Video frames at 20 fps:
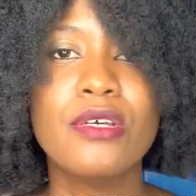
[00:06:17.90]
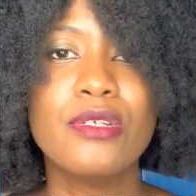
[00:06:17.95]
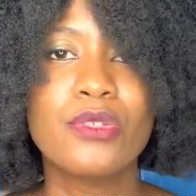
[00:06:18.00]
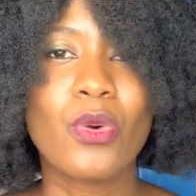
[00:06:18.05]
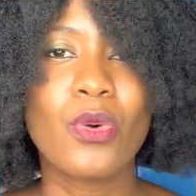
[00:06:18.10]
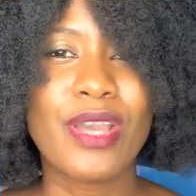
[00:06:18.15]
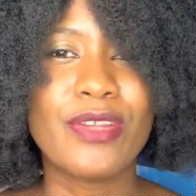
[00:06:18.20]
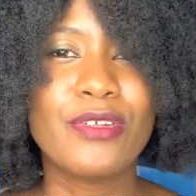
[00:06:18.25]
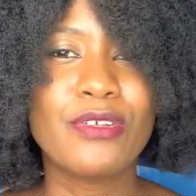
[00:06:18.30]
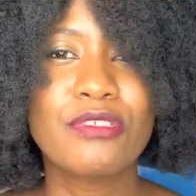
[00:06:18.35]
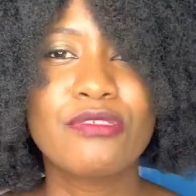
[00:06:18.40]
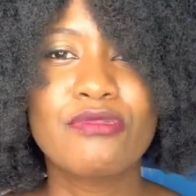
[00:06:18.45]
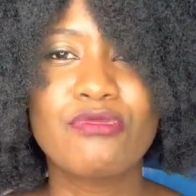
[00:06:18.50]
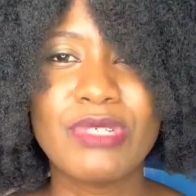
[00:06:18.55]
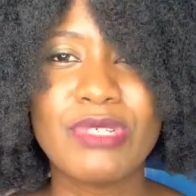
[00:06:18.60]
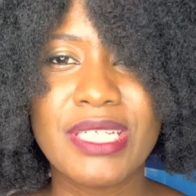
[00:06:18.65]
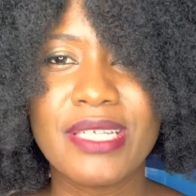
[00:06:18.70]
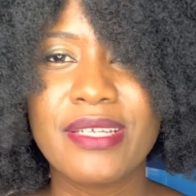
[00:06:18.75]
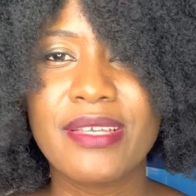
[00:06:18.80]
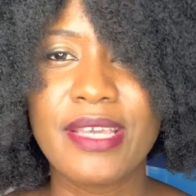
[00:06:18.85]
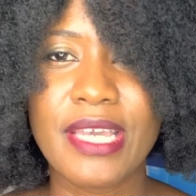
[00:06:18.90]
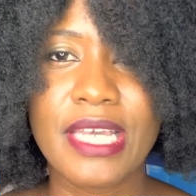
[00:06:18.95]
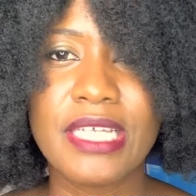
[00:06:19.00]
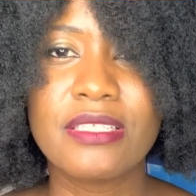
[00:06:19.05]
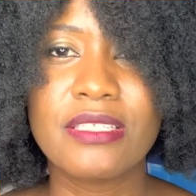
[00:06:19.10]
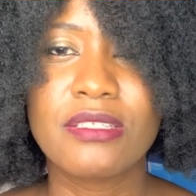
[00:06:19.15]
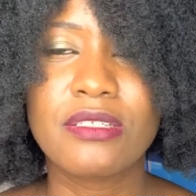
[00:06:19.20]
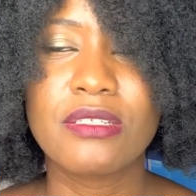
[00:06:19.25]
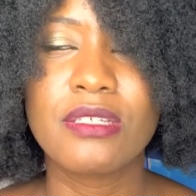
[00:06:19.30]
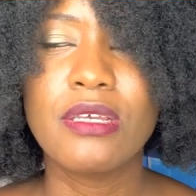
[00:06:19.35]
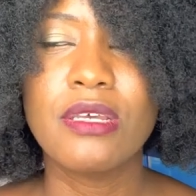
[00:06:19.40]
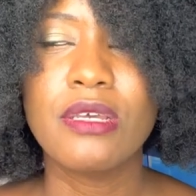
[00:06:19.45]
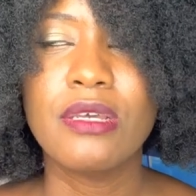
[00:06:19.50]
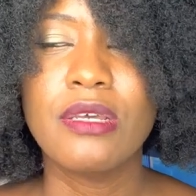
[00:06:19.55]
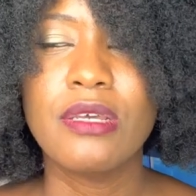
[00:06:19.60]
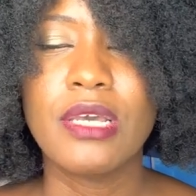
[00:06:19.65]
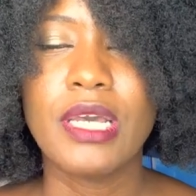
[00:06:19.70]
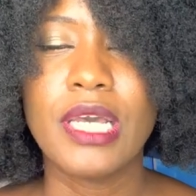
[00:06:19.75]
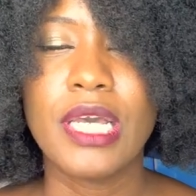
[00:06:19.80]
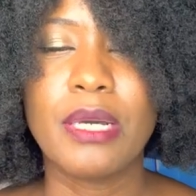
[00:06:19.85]
So I don't really get
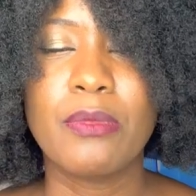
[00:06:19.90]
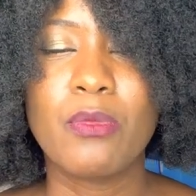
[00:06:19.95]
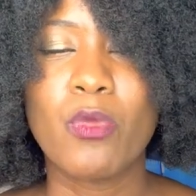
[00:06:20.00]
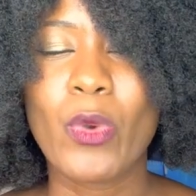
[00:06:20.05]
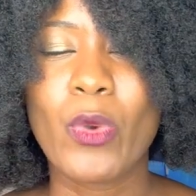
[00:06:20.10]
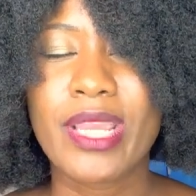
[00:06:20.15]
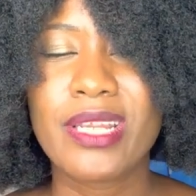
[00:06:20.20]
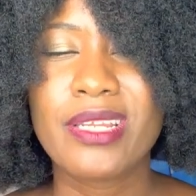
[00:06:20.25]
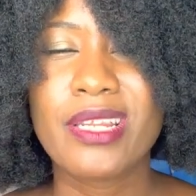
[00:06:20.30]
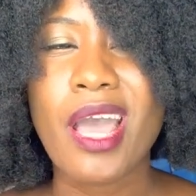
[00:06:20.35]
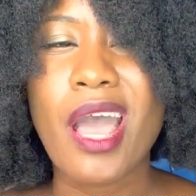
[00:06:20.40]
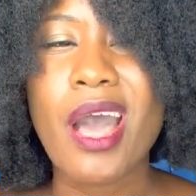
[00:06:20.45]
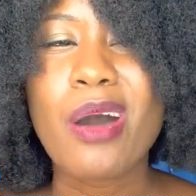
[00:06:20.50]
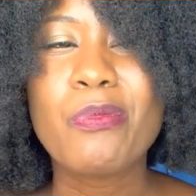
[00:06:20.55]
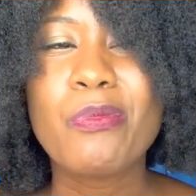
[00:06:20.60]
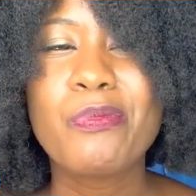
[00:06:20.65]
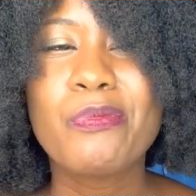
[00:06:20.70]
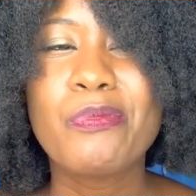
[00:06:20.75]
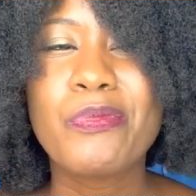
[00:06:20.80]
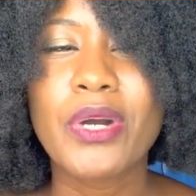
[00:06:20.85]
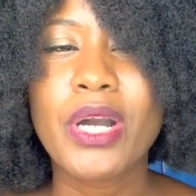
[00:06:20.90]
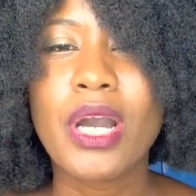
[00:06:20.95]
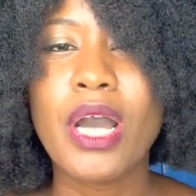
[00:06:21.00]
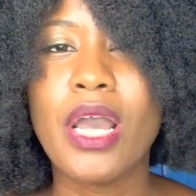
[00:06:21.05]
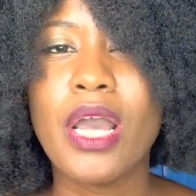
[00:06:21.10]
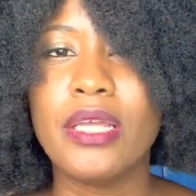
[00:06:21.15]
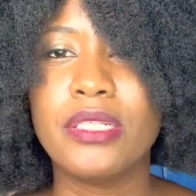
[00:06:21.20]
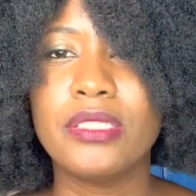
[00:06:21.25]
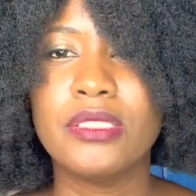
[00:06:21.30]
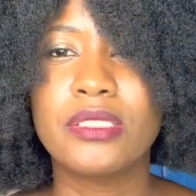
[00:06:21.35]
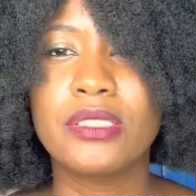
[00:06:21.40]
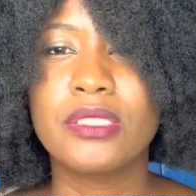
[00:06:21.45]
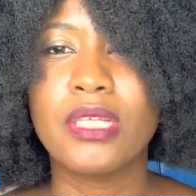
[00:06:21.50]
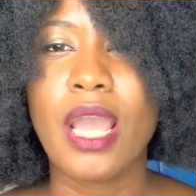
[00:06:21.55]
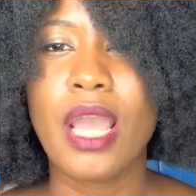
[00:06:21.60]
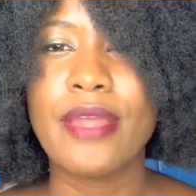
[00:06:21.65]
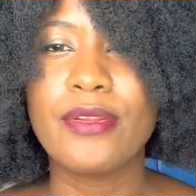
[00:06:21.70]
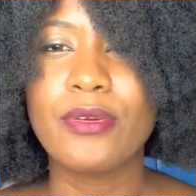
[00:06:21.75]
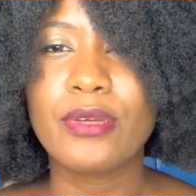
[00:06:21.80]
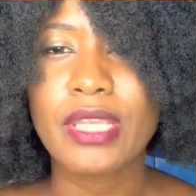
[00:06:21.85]
worked up, and
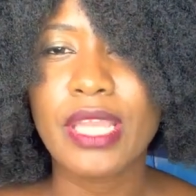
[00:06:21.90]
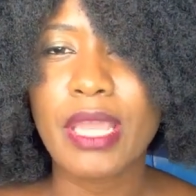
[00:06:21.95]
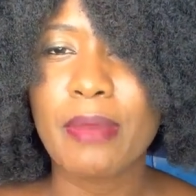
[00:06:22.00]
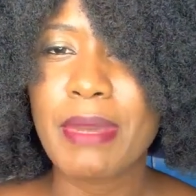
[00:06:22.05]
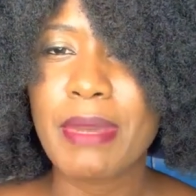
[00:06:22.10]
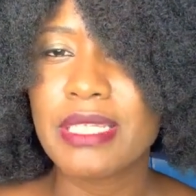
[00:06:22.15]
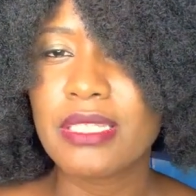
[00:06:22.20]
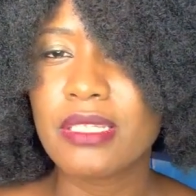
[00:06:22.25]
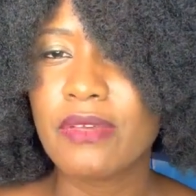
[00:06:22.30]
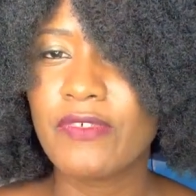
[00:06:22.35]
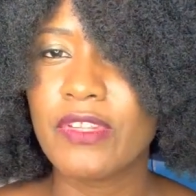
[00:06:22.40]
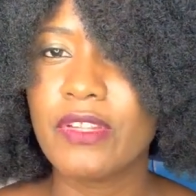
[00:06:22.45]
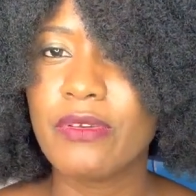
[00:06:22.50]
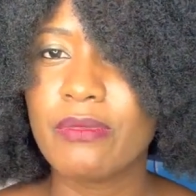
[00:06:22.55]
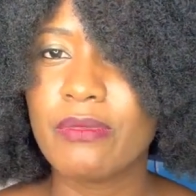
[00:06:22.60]
I don't get myself